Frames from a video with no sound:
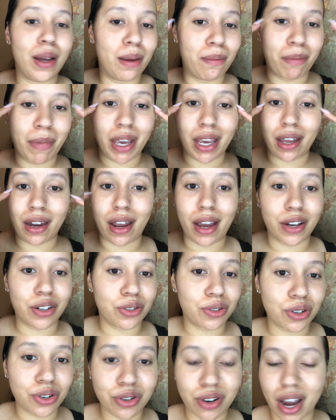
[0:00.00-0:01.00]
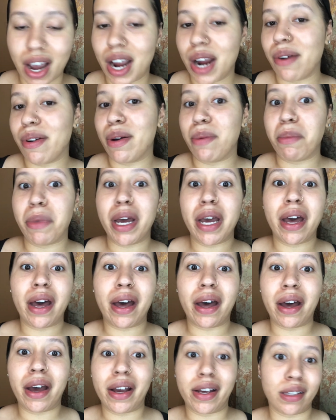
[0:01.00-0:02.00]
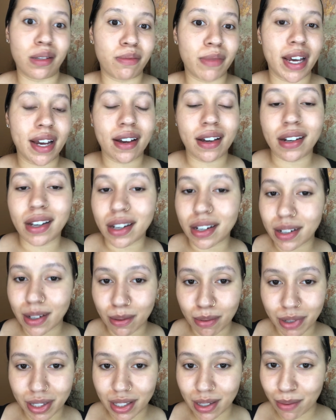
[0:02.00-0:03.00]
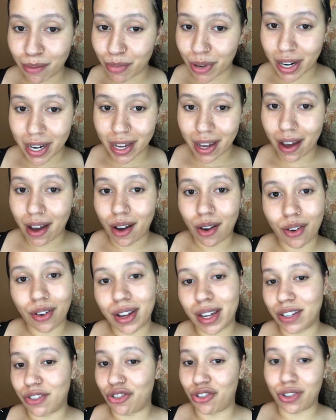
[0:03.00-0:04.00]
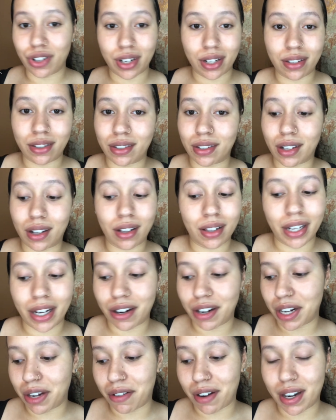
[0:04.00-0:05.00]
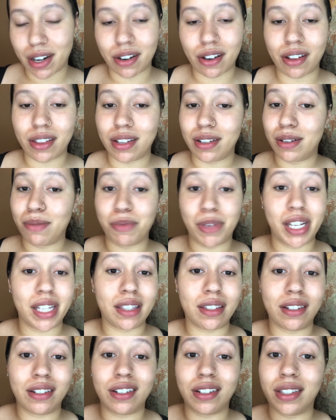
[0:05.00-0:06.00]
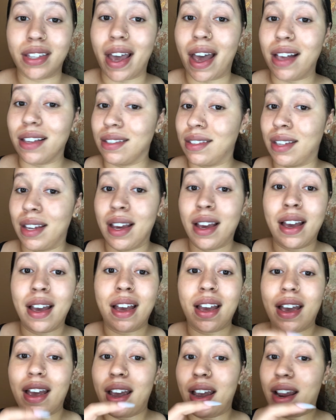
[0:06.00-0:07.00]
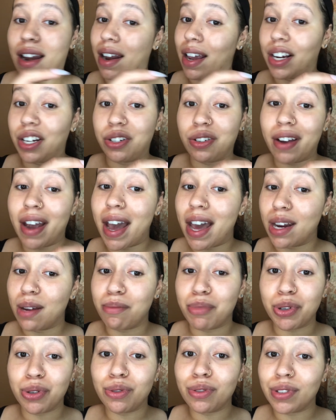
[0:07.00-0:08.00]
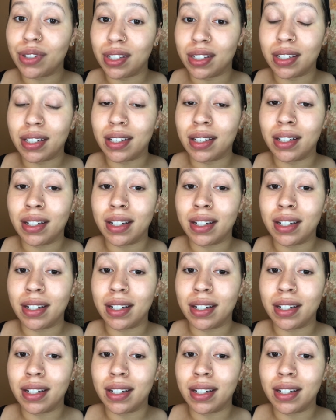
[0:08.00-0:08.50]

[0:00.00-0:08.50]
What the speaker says: make it extra dry around my eyes. I'm not gonna end up with some breakout. It's just clarity right now. That means it just has an extra added boost